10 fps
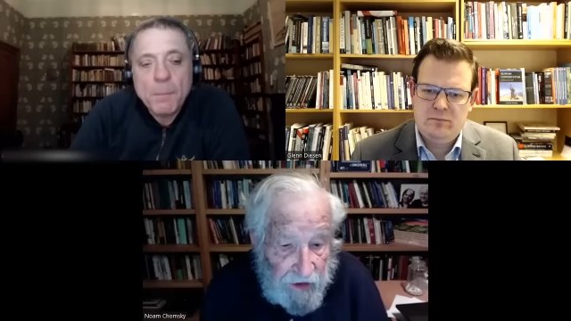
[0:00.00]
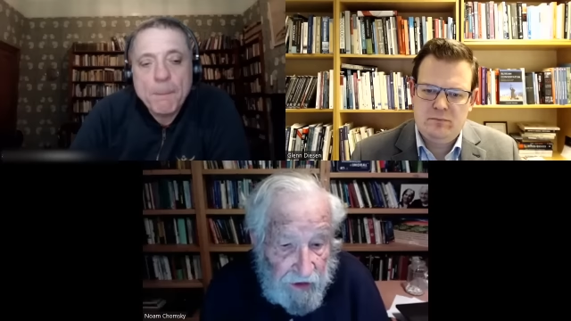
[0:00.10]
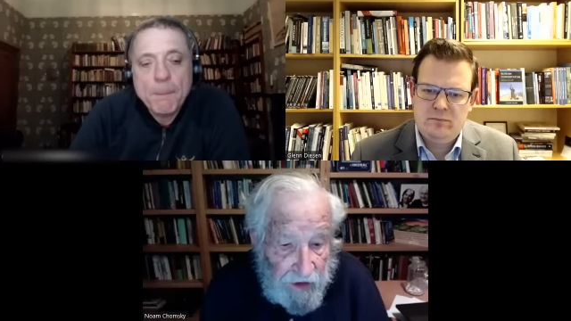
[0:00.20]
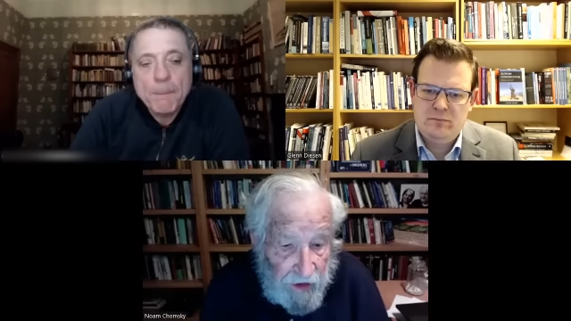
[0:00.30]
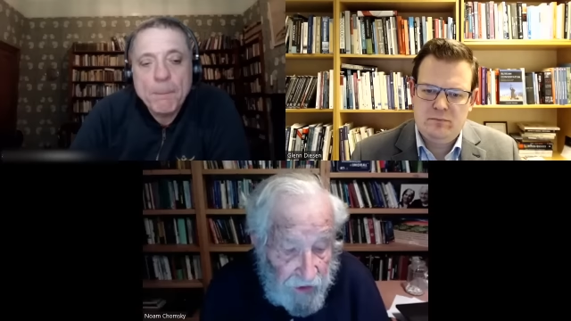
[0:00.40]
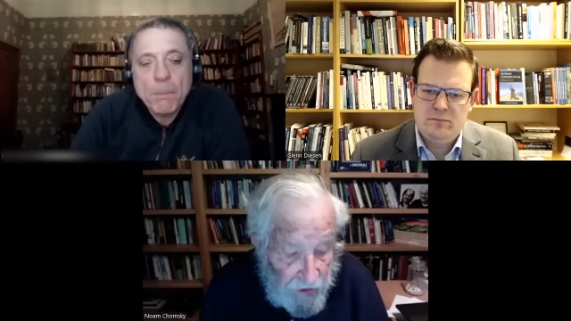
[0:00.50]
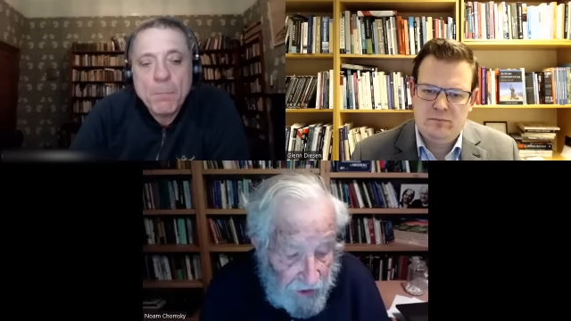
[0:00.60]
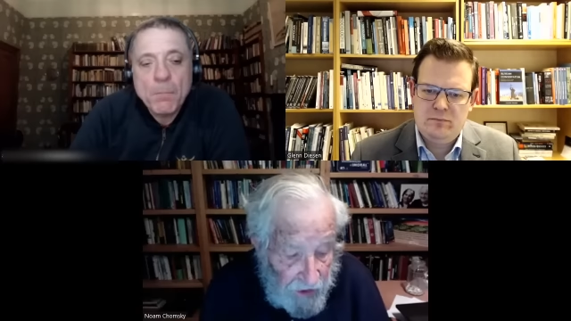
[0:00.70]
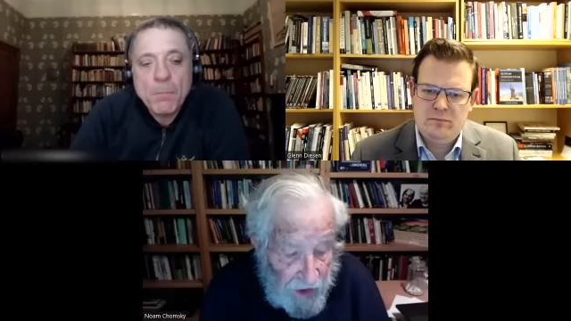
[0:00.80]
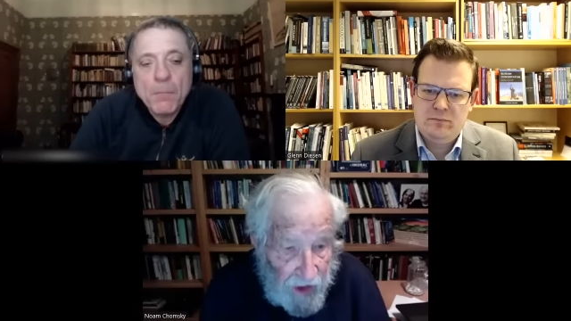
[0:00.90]
Speaker 1: under
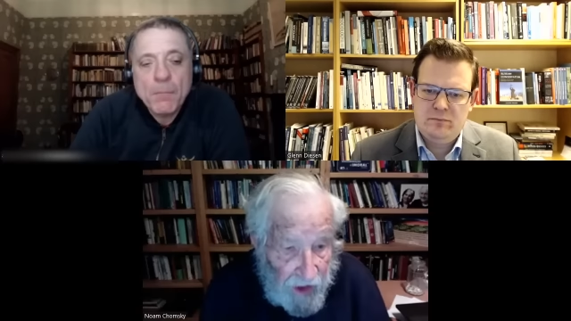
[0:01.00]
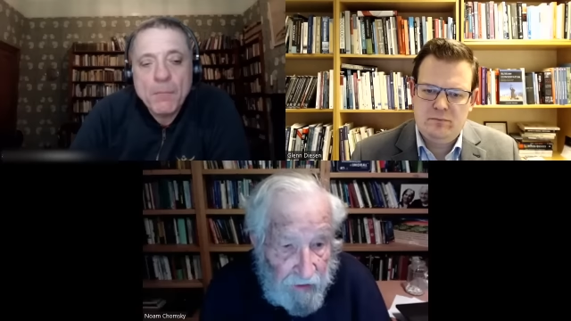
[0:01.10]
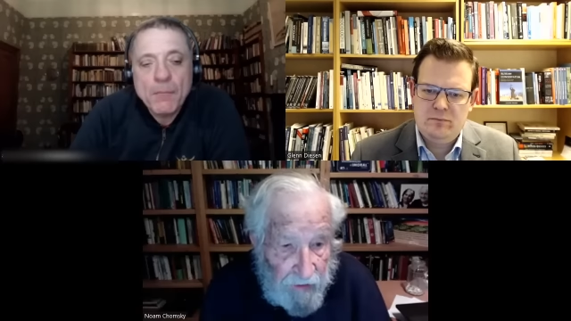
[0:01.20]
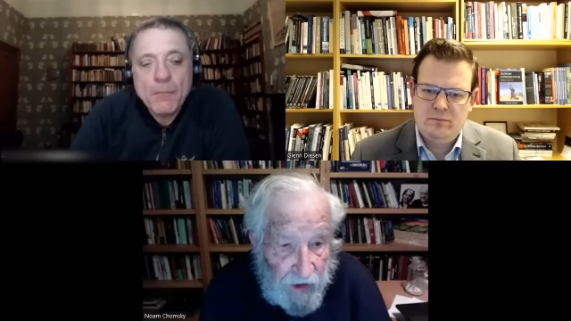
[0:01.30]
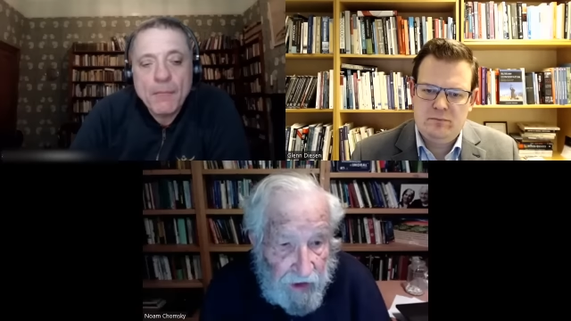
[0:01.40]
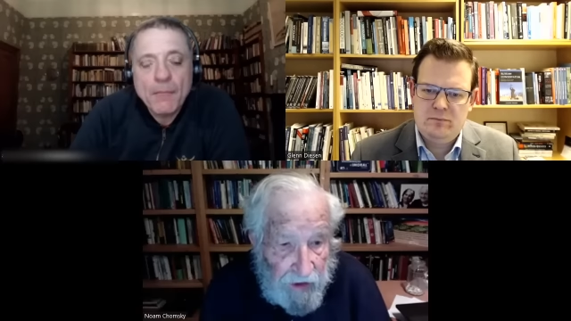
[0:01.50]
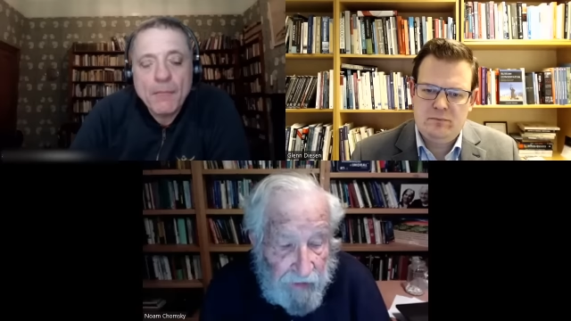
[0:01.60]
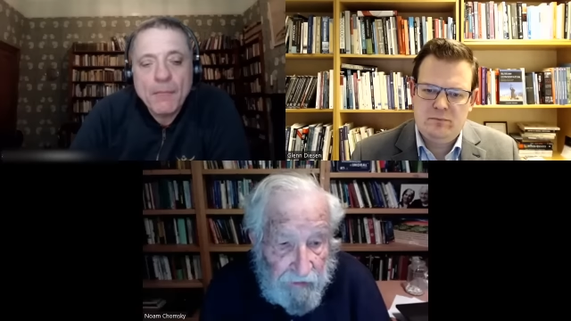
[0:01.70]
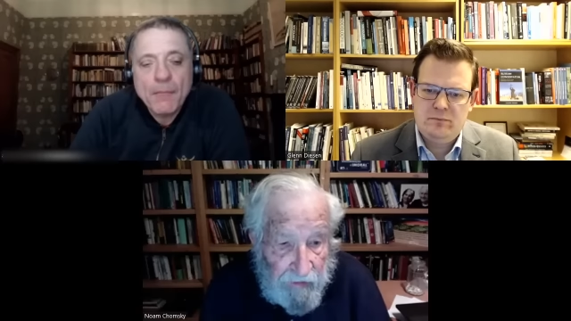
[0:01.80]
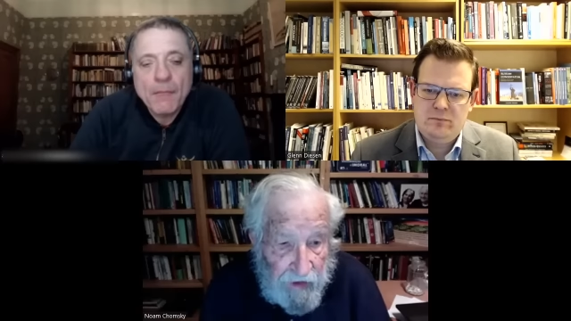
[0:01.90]
attack by
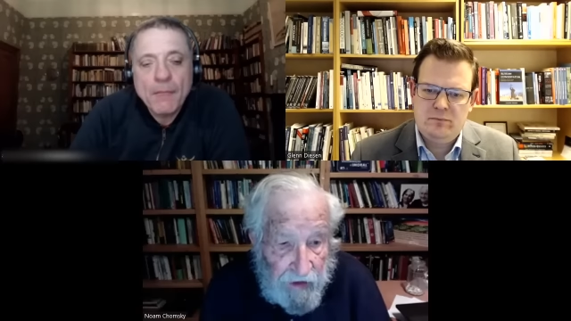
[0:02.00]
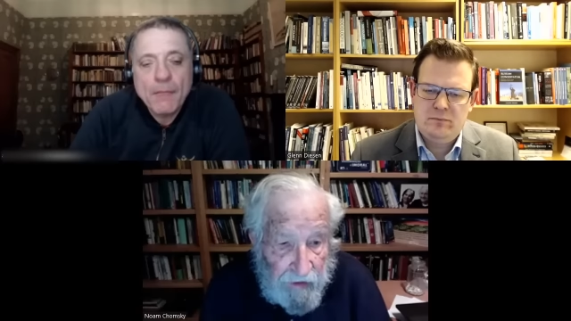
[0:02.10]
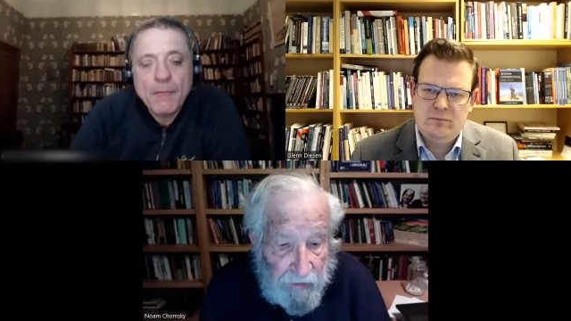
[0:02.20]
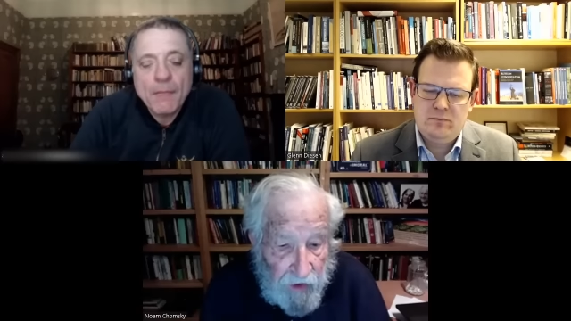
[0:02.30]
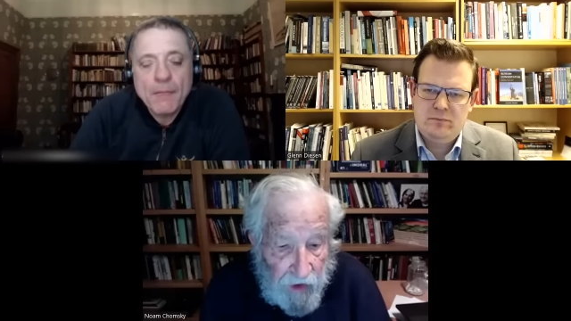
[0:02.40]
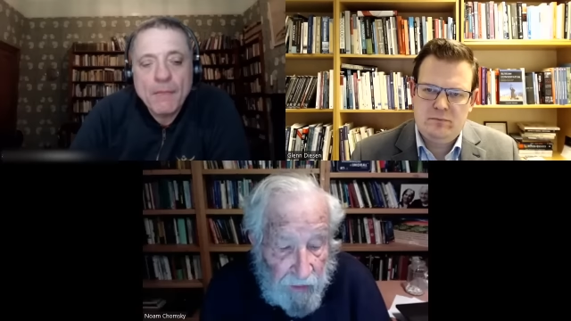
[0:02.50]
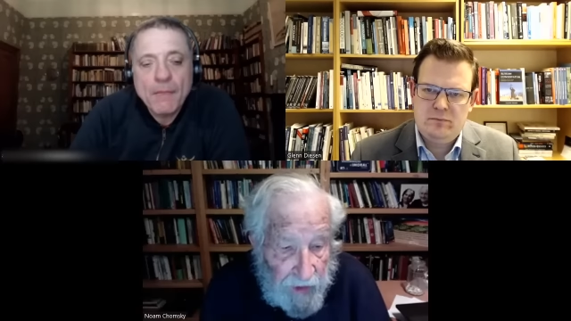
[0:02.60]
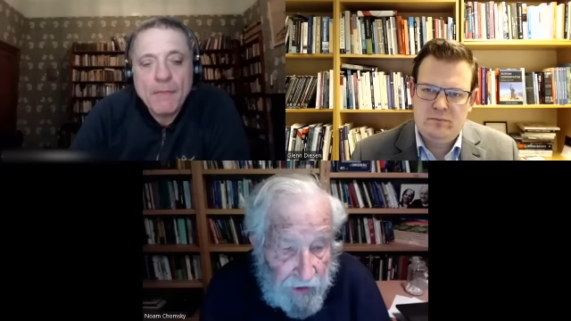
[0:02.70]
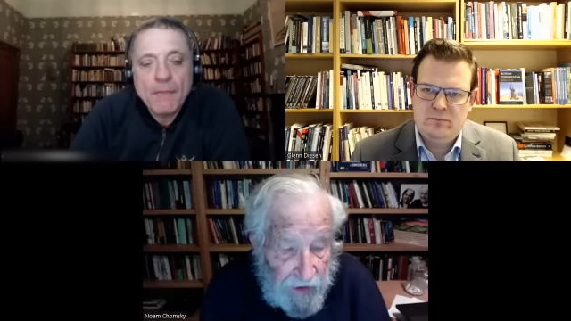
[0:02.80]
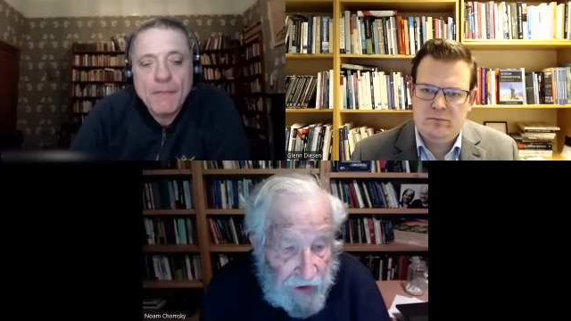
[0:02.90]

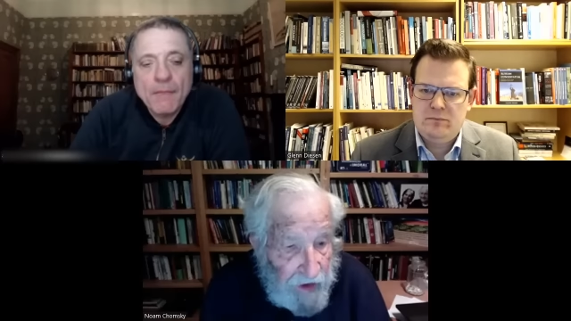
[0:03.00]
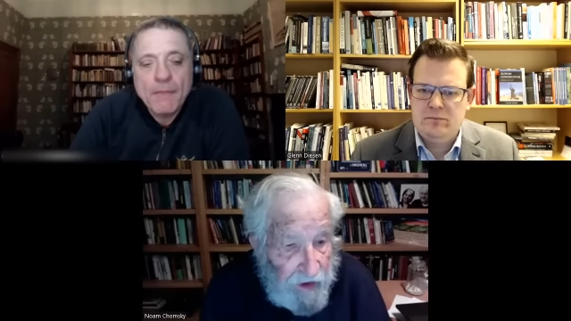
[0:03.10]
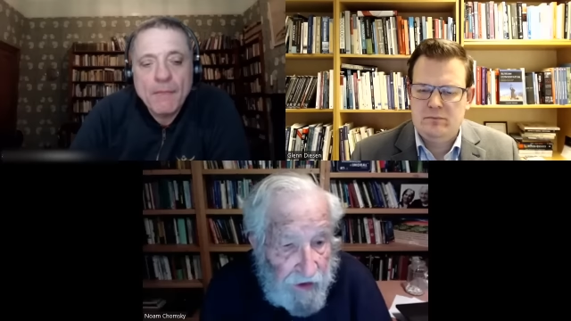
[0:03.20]
barbarians.